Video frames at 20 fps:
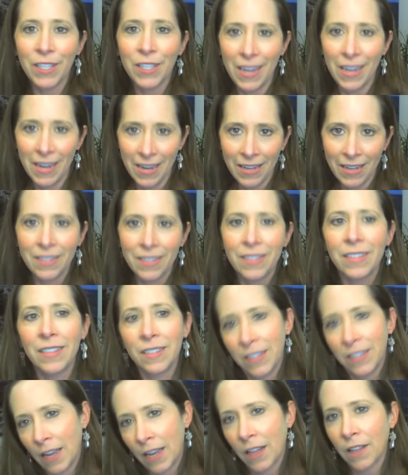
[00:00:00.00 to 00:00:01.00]
to it
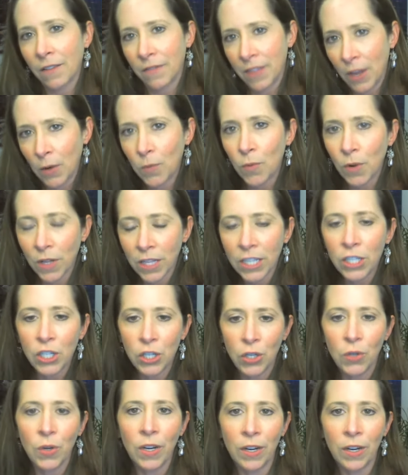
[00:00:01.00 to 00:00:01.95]
to tell if they really do